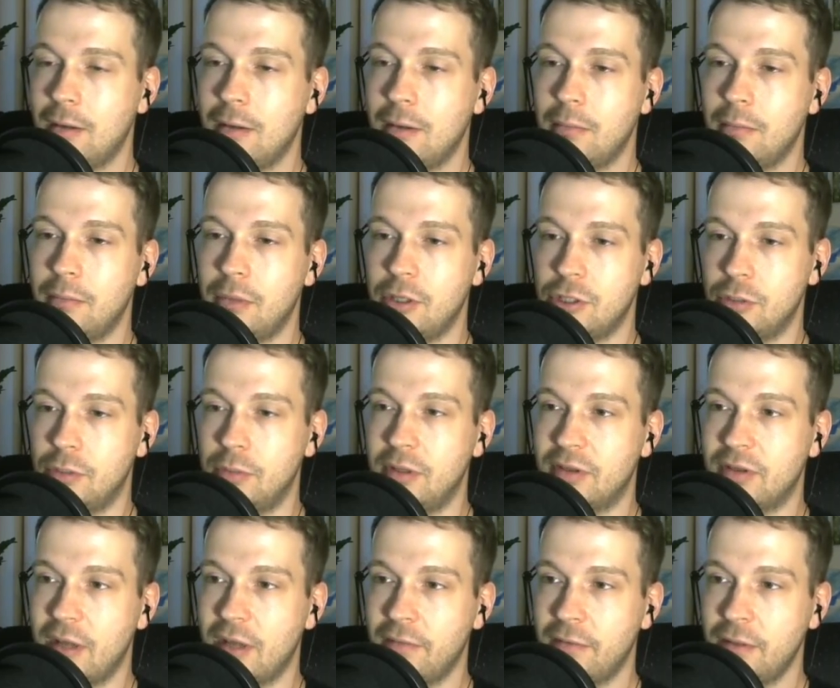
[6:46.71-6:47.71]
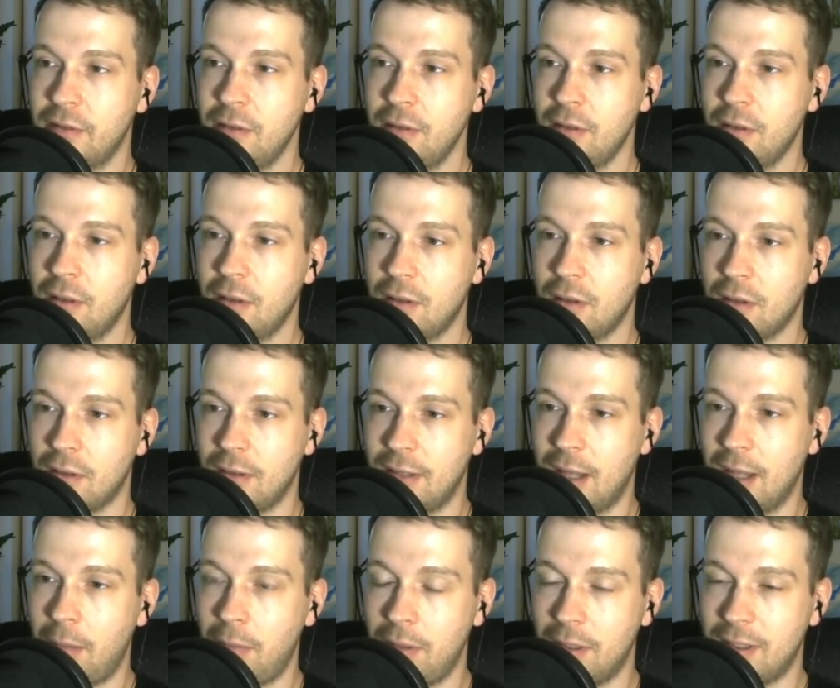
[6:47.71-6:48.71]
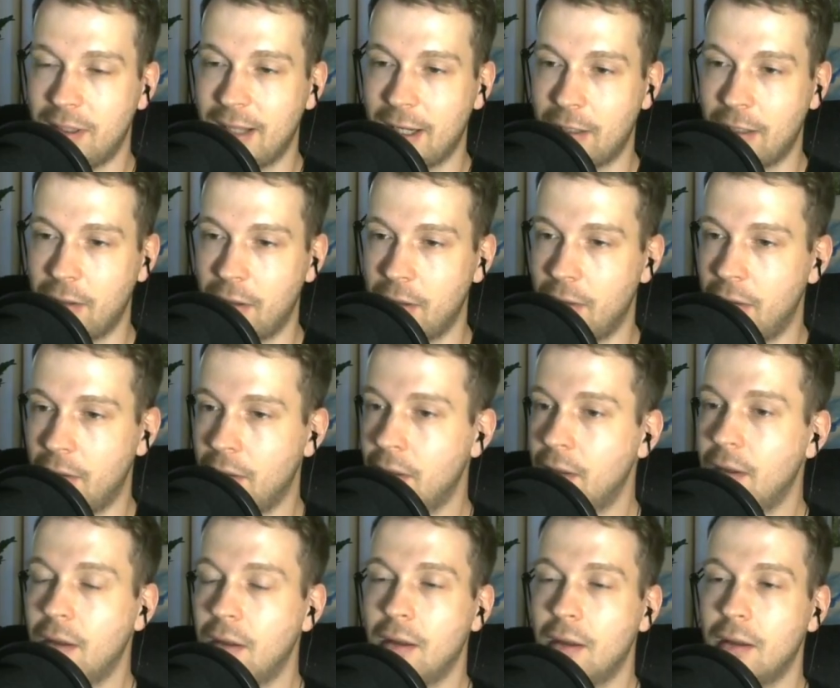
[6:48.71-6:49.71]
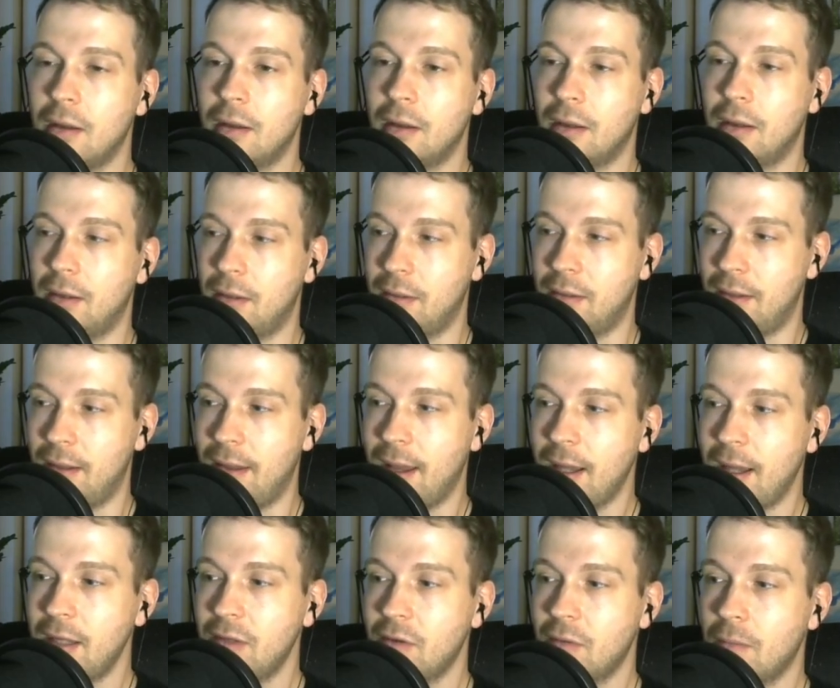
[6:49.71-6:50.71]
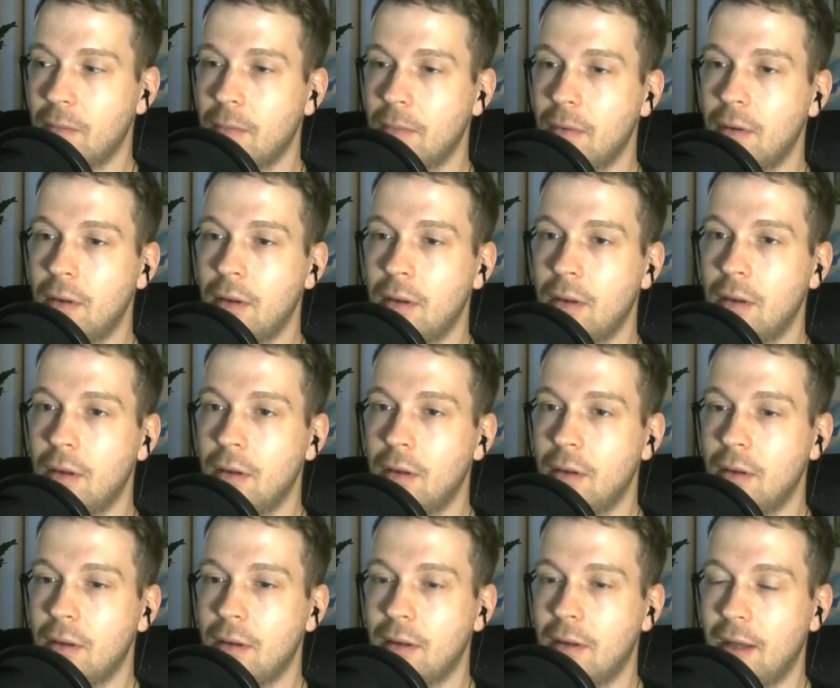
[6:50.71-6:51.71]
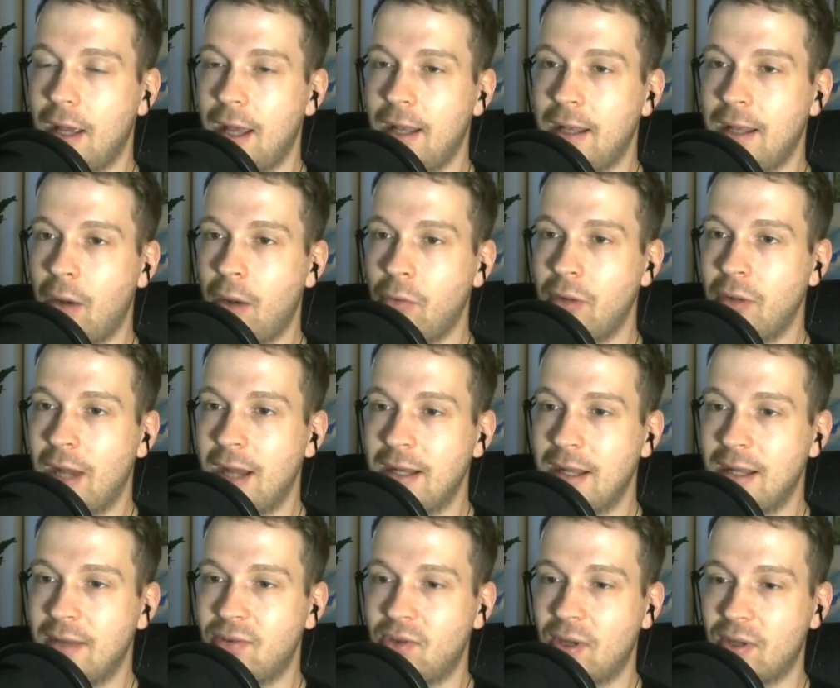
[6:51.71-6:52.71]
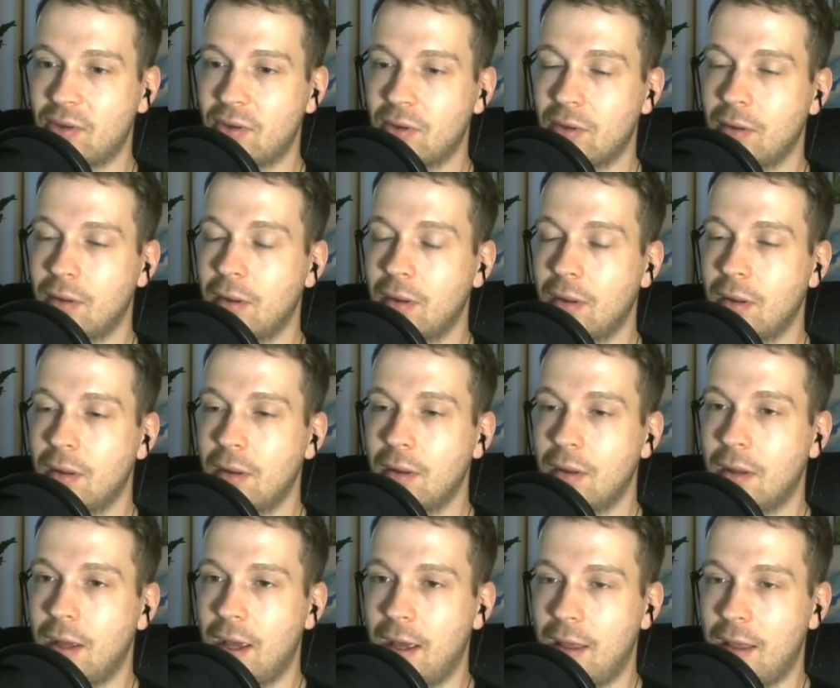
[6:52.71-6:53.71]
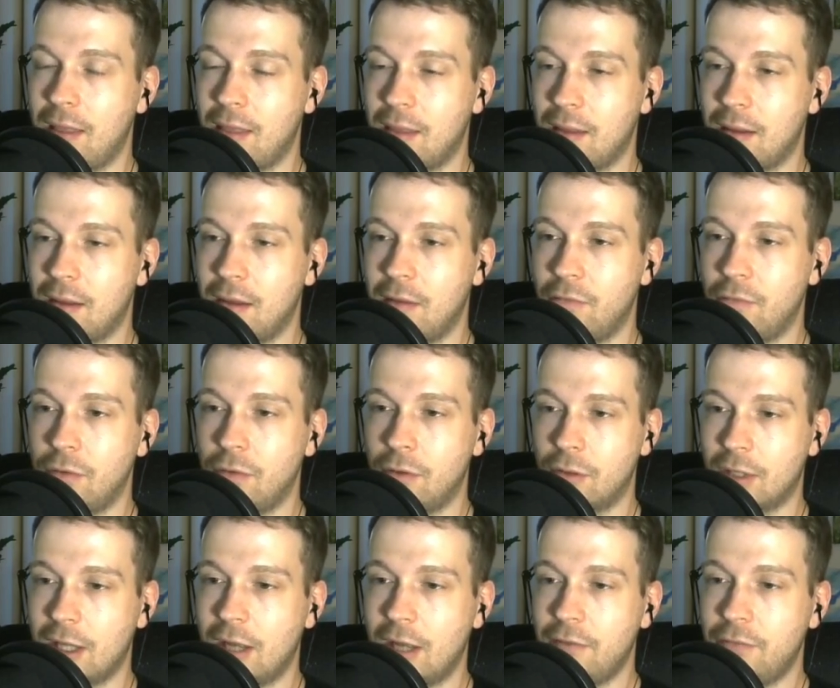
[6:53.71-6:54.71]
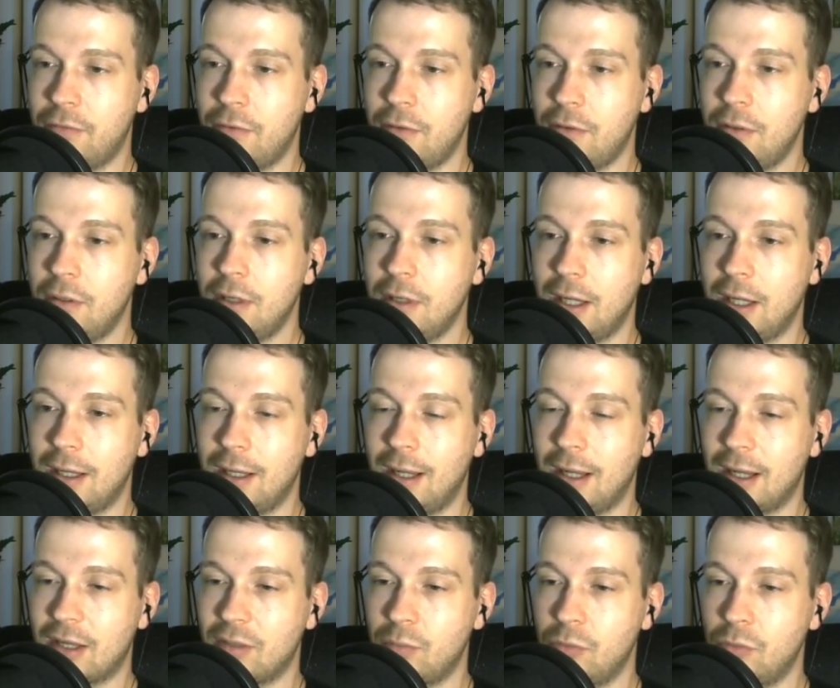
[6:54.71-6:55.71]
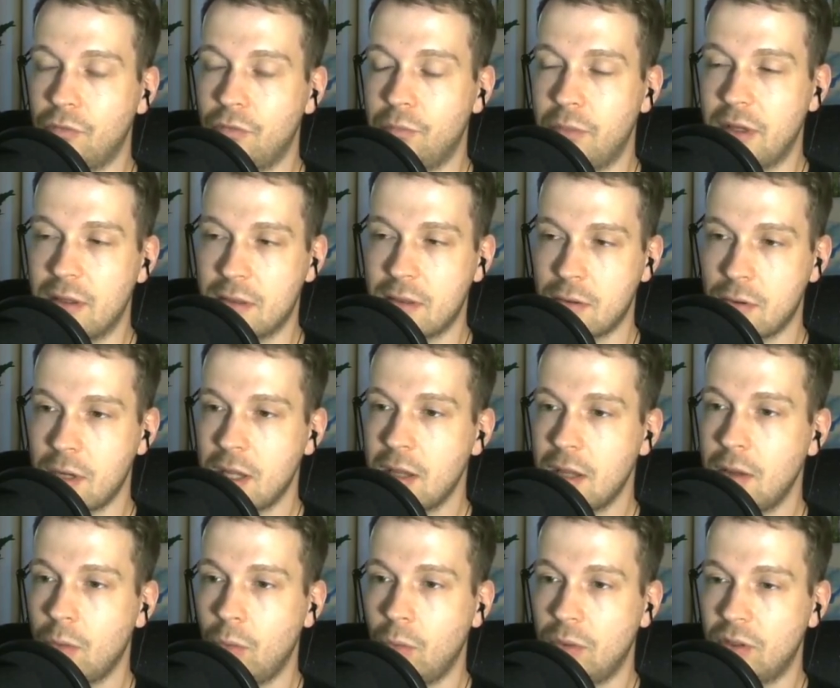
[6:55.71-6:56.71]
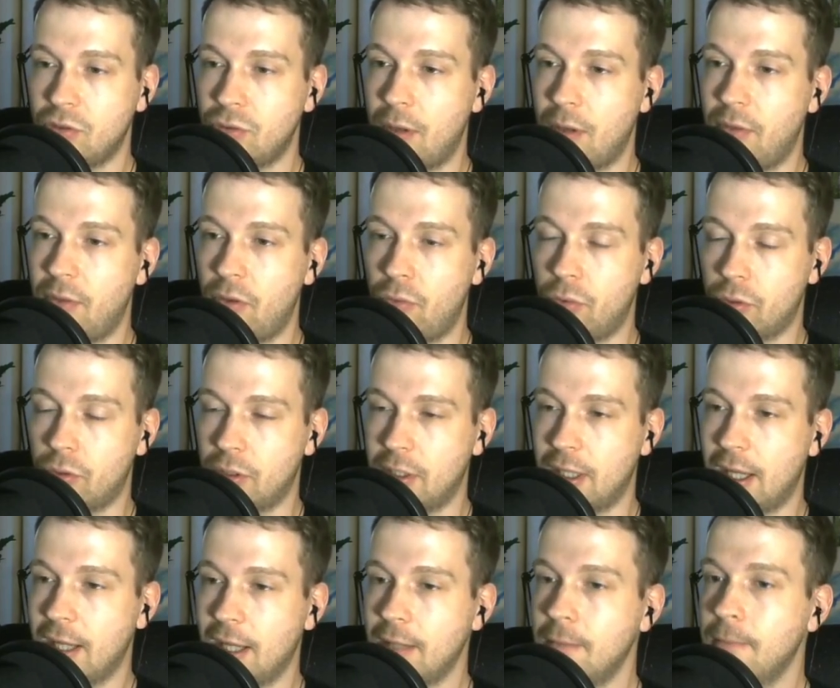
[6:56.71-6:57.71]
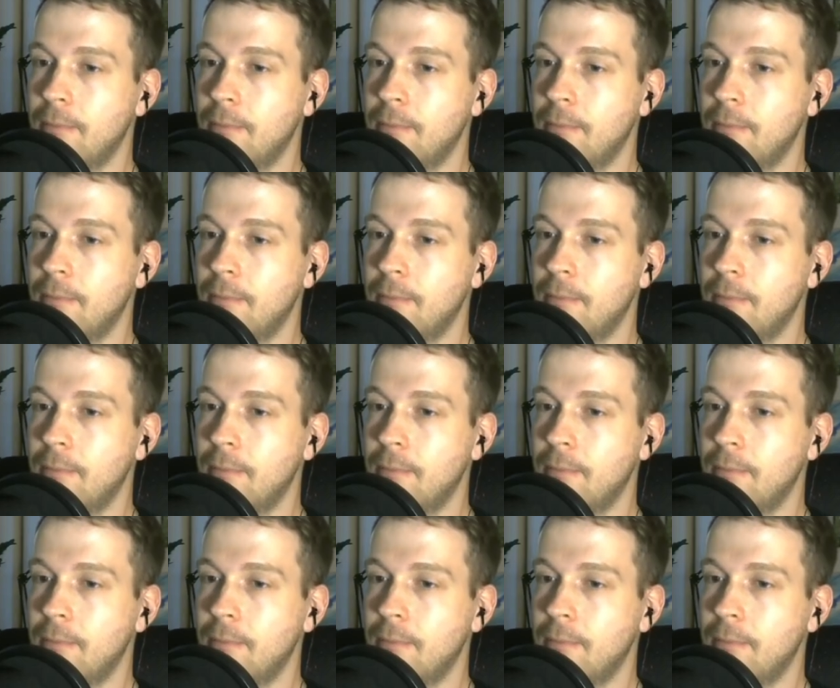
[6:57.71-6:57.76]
Bishop e7, a double attack on the knight. And now knight a6. And if you're not careful, in the next move b3 will trap the rook again.